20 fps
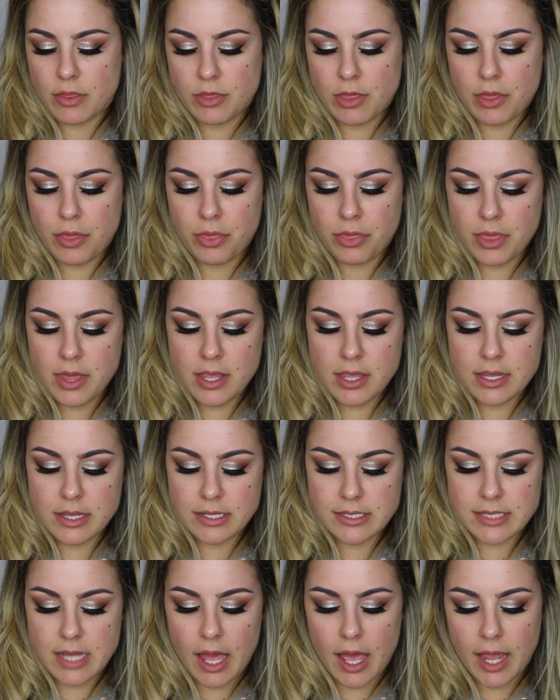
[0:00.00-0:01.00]
The thing
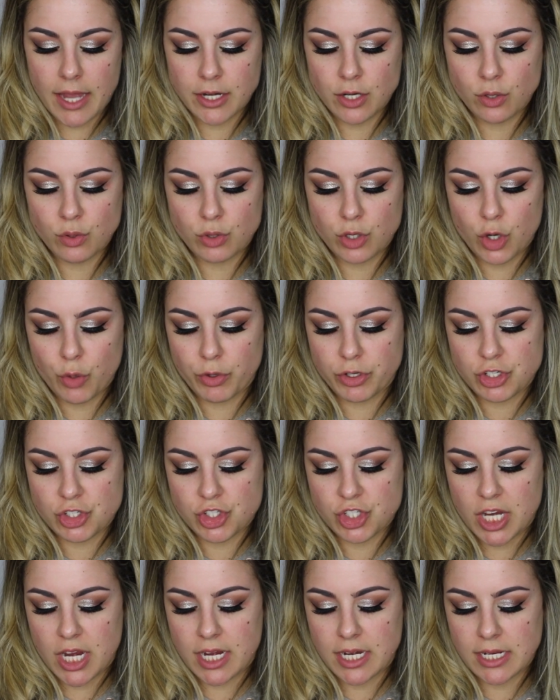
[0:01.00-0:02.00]
is, I don't know what
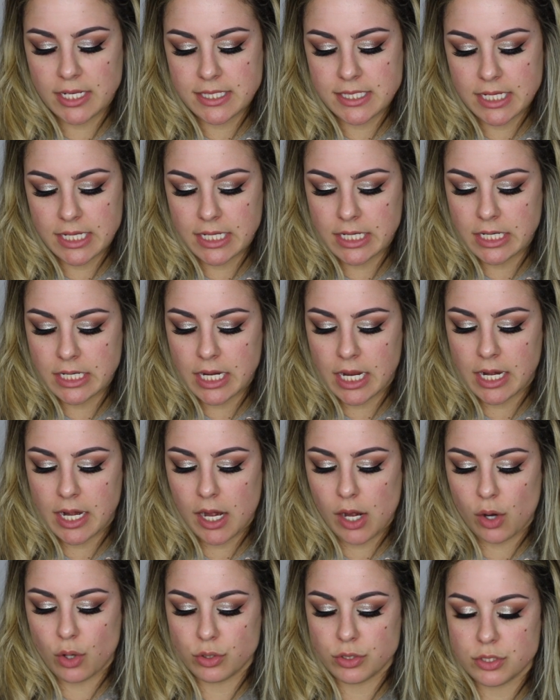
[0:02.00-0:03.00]
shade it's in and
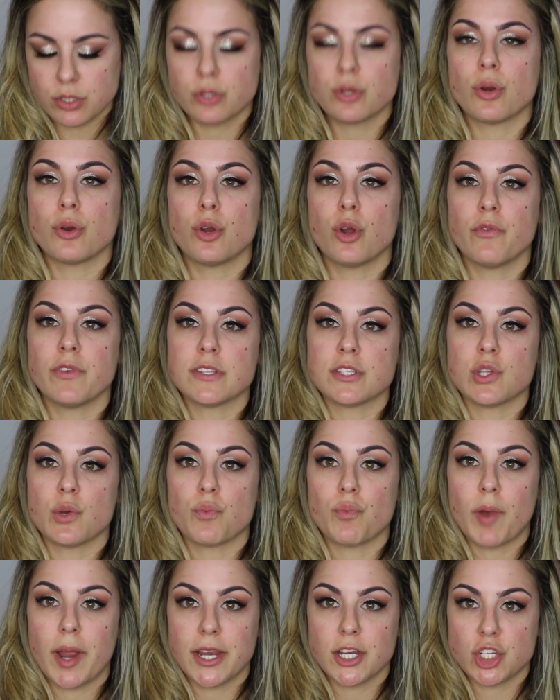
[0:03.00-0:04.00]
I also don't know if it's
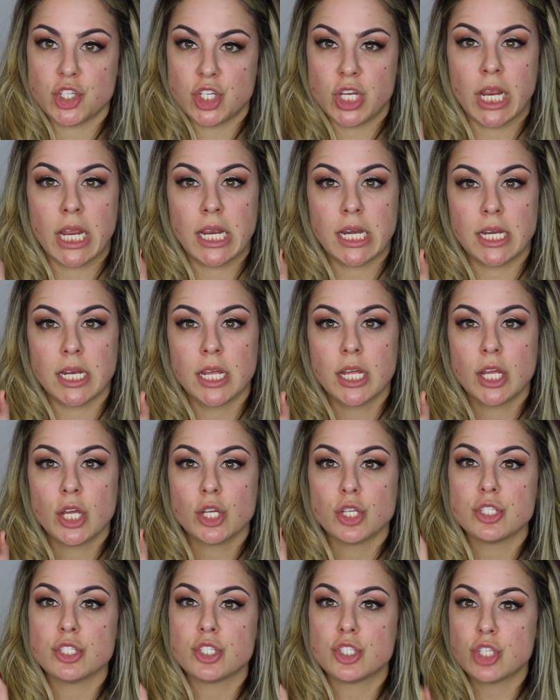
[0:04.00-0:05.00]
the right shade.
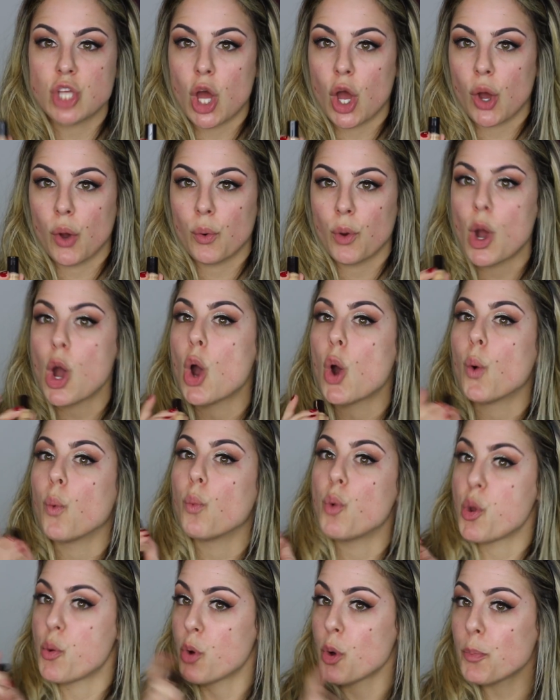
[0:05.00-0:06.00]
So
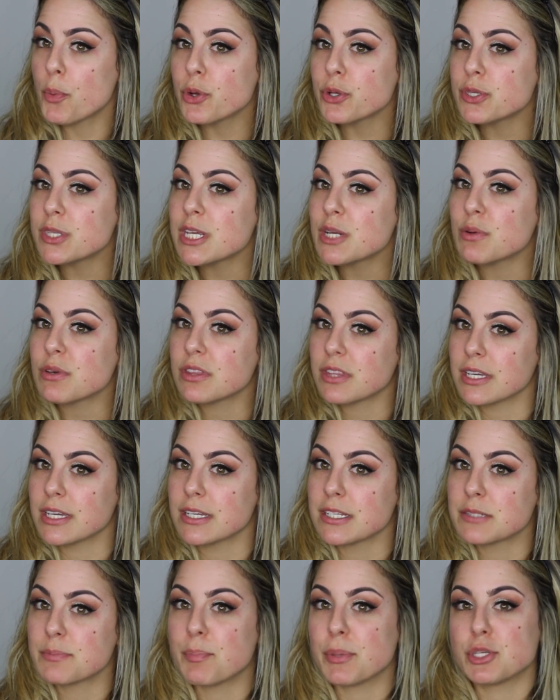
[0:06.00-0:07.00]
we will proceed with
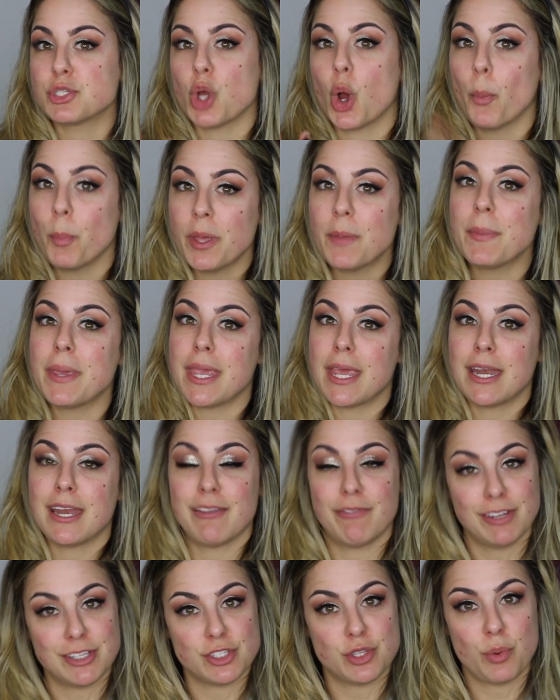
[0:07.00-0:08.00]
this, but don't be mean
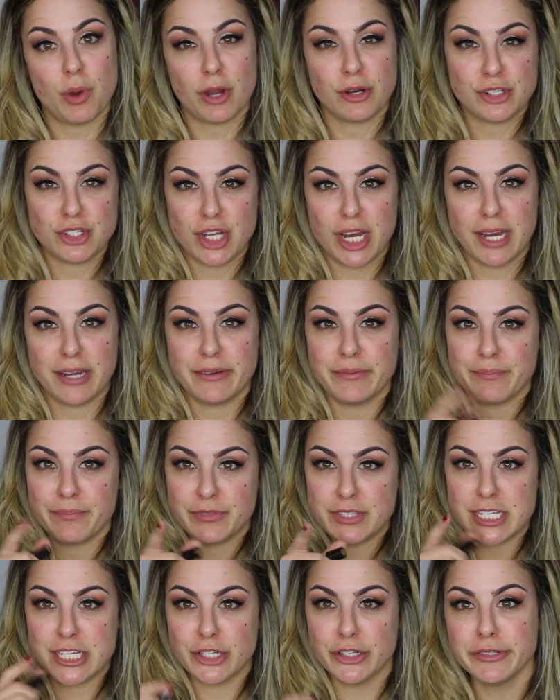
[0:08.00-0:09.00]
if it's the wrong shade.
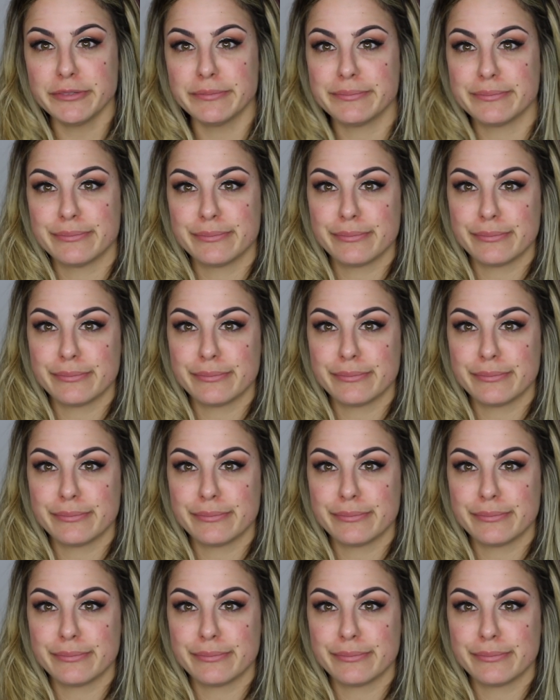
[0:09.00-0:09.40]
Deal?